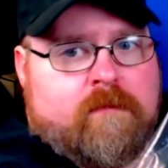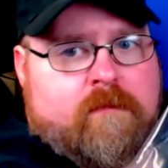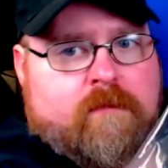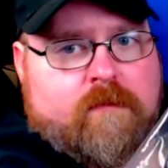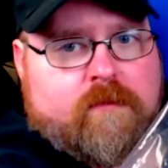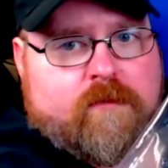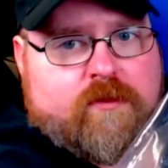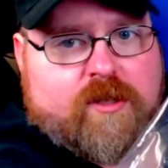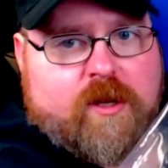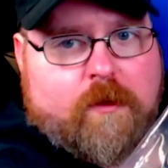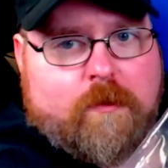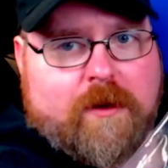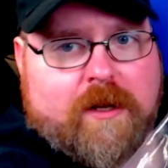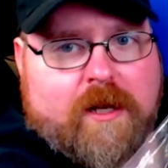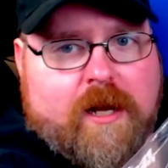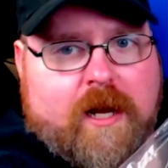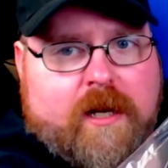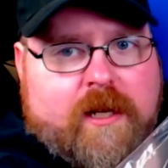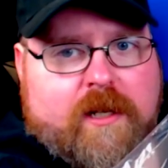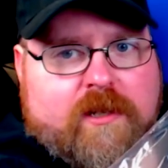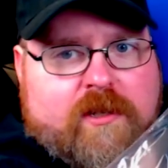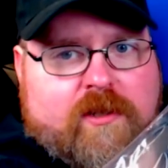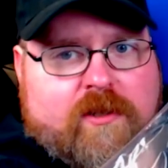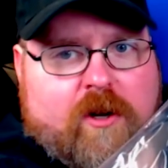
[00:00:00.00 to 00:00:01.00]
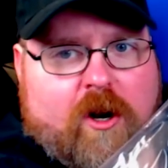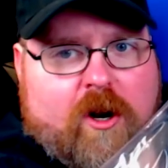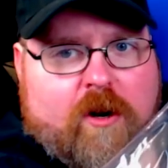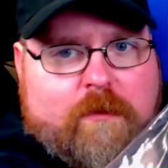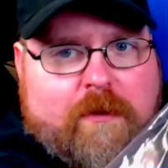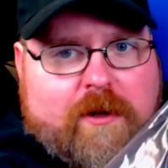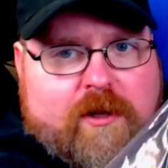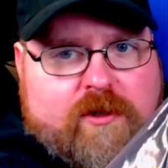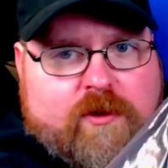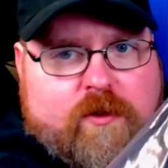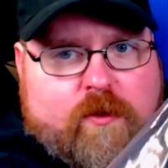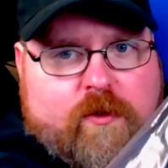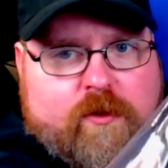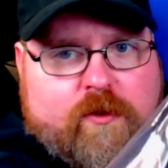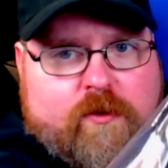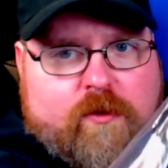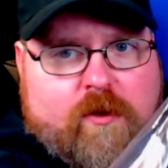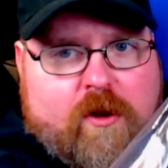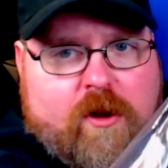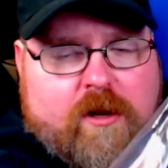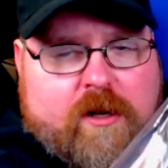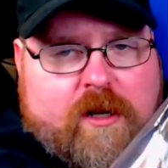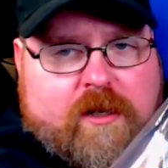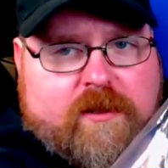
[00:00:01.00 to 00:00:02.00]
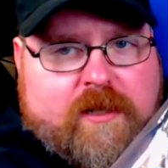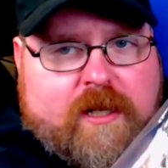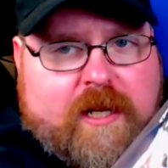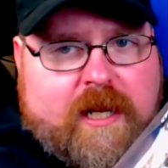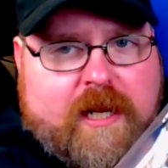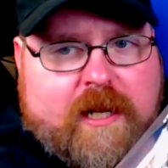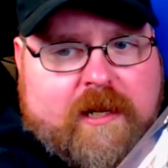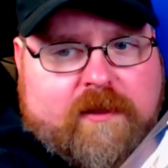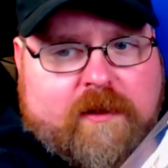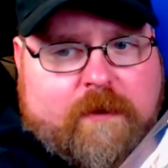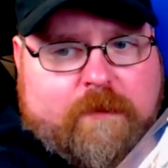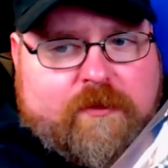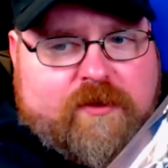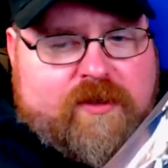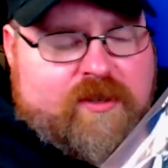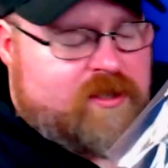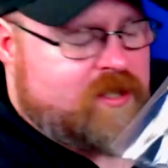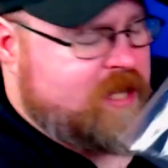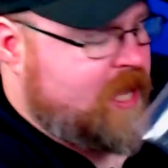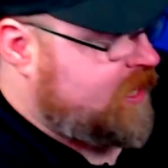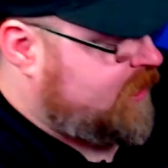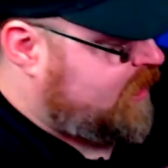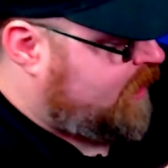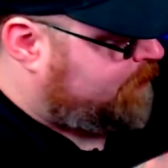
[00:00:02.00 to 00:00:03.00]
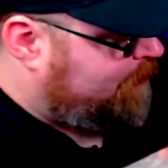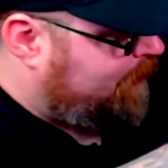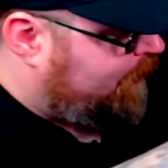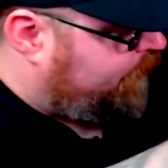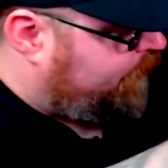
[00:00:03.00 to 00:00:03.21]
someone got his Starbucks order wrong because he is upset about